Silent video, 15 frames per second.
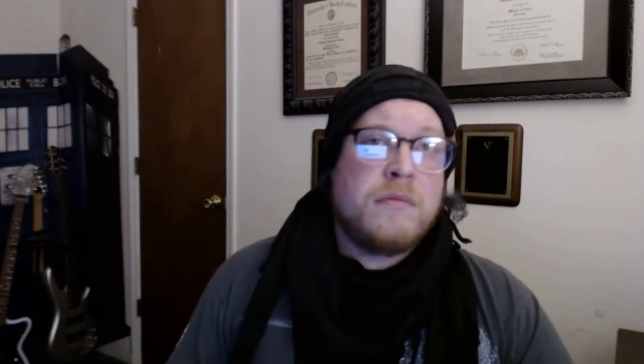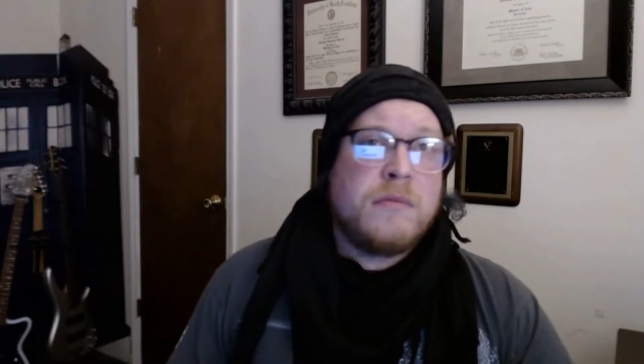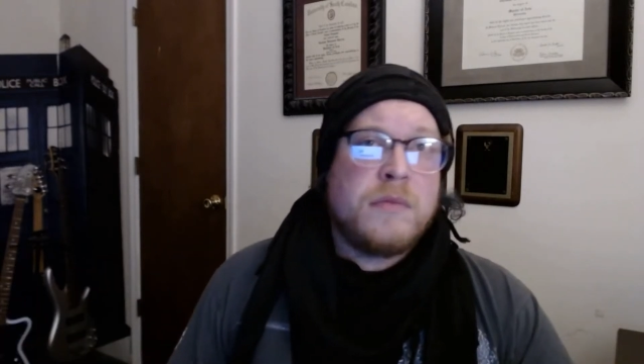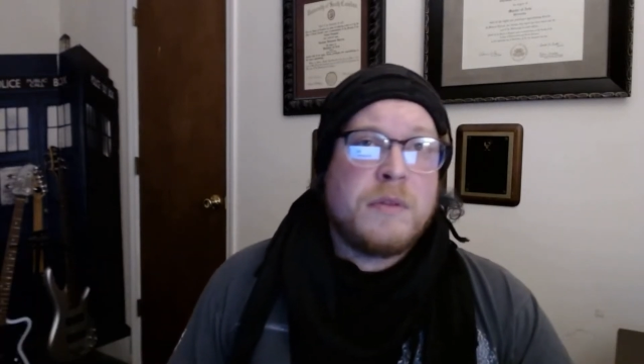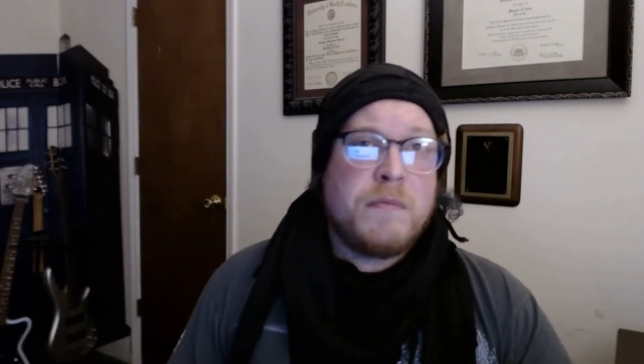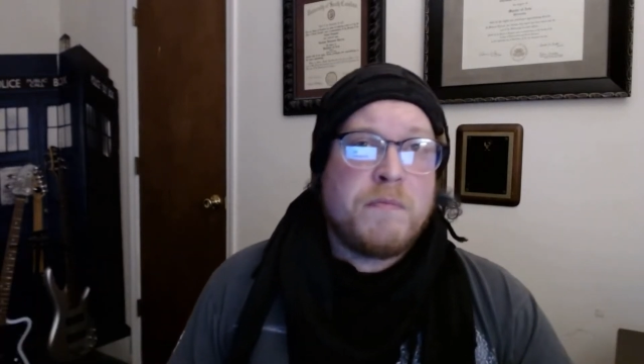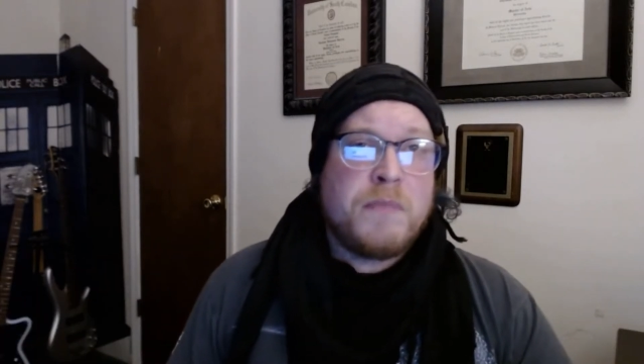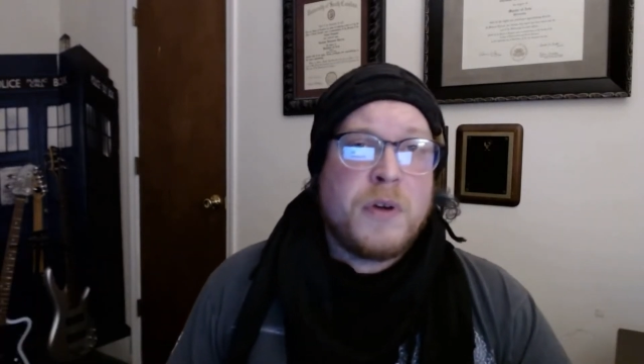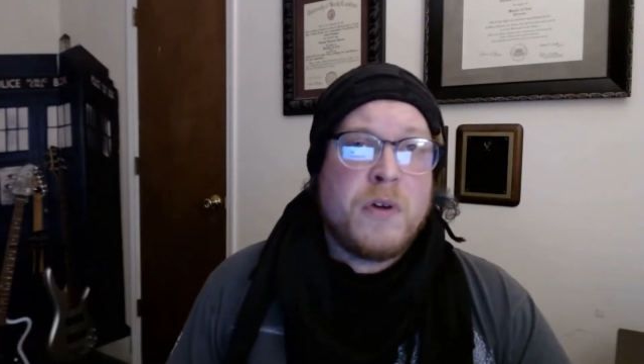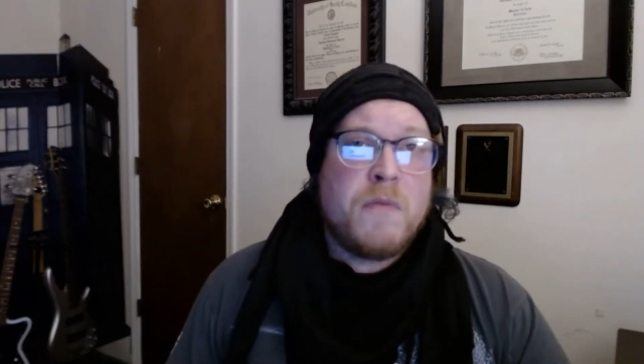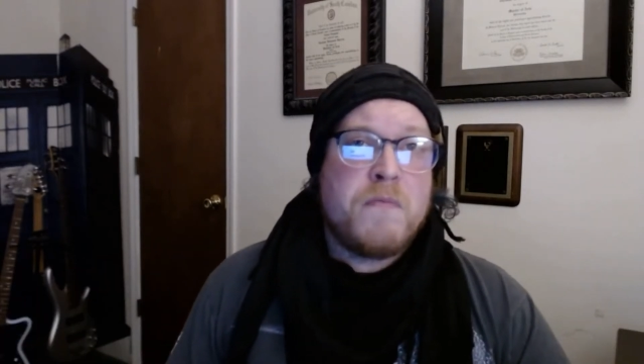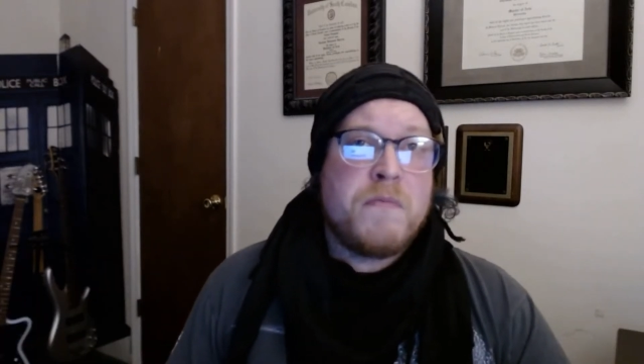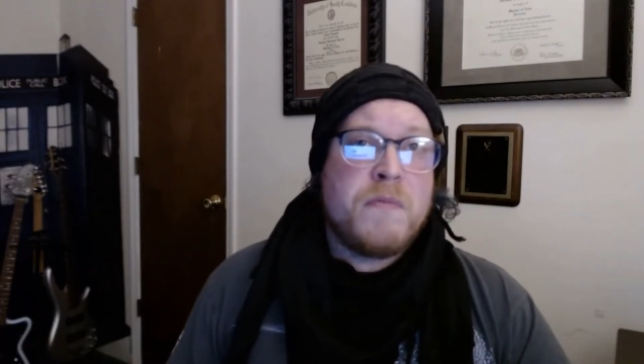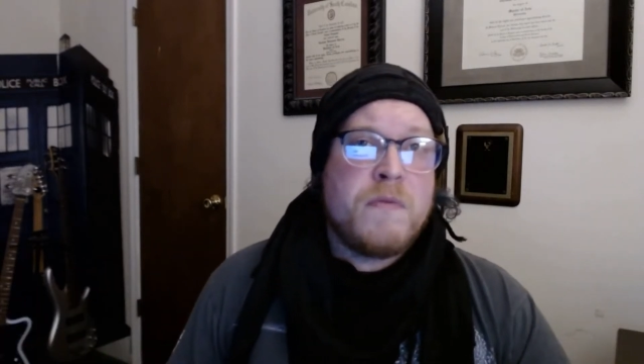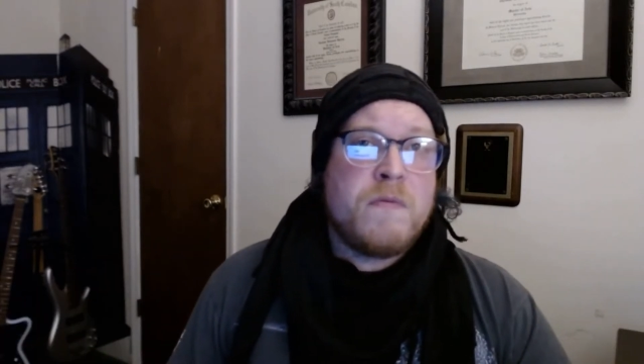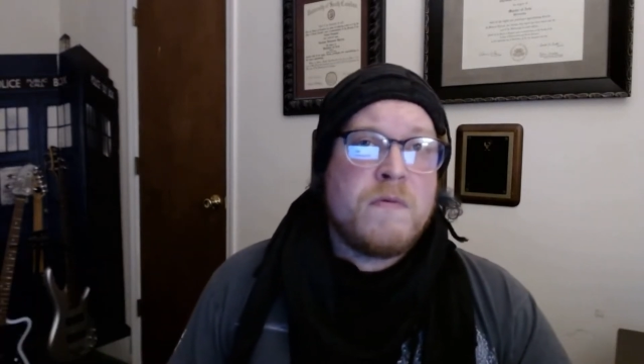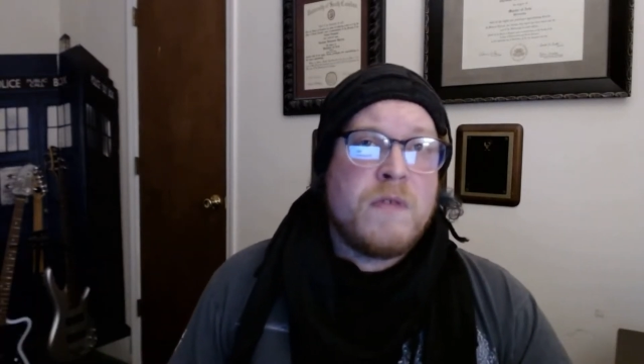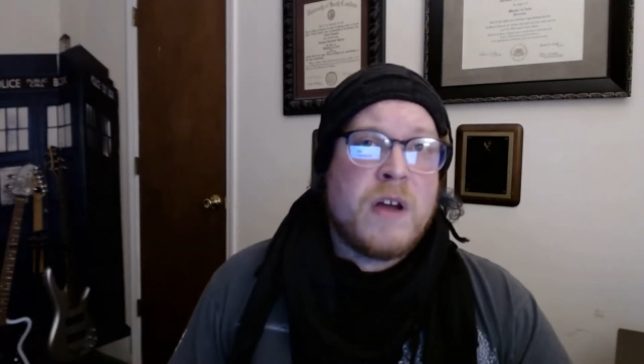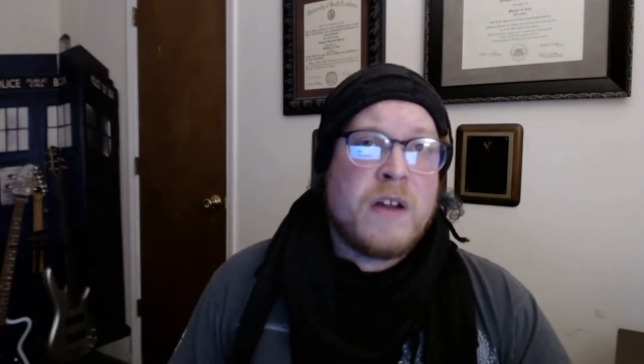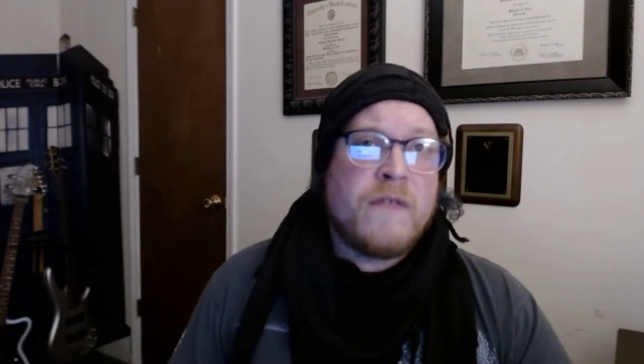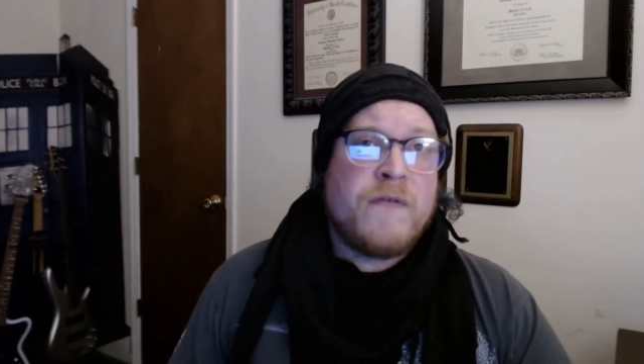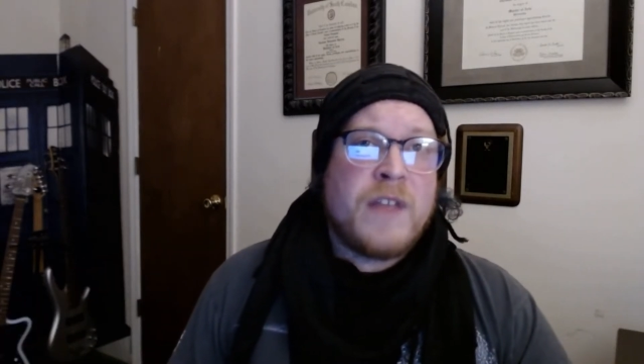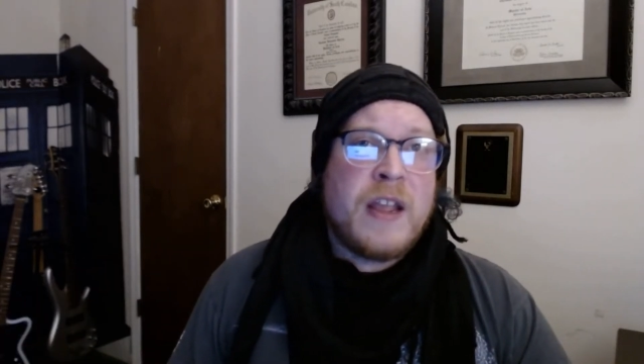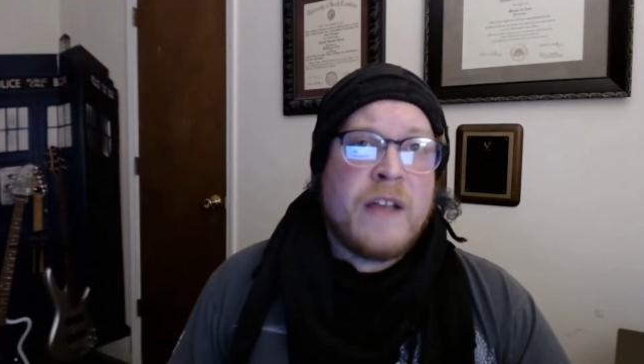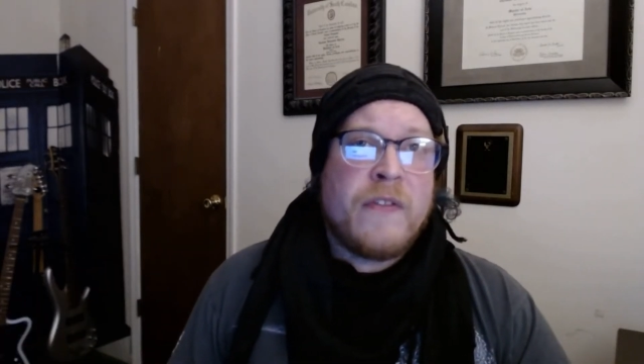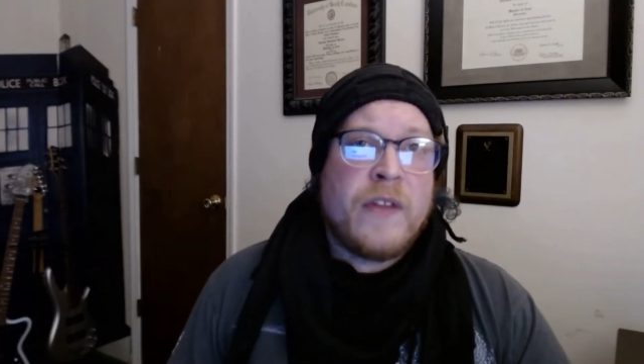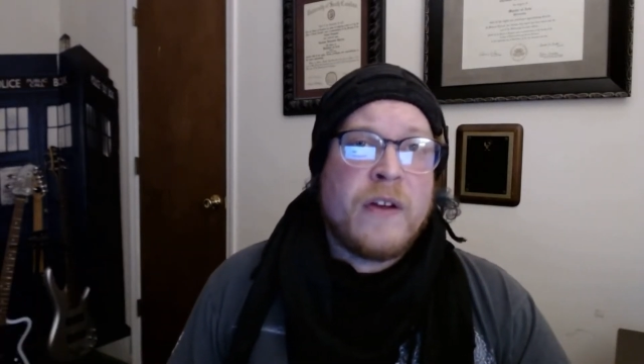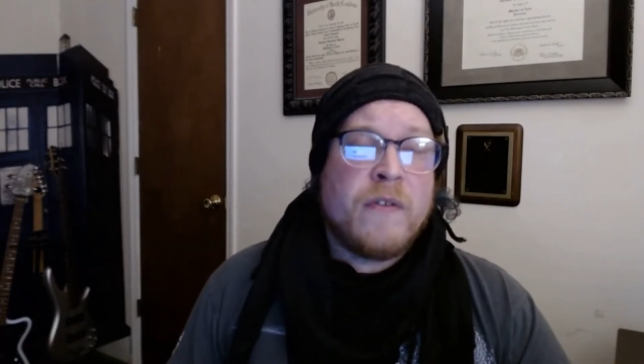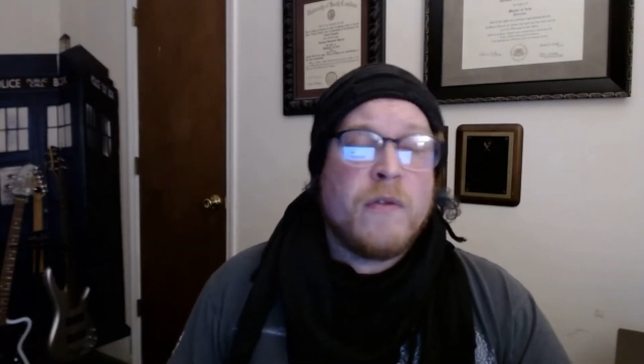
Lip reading: the Pope, not a fan there.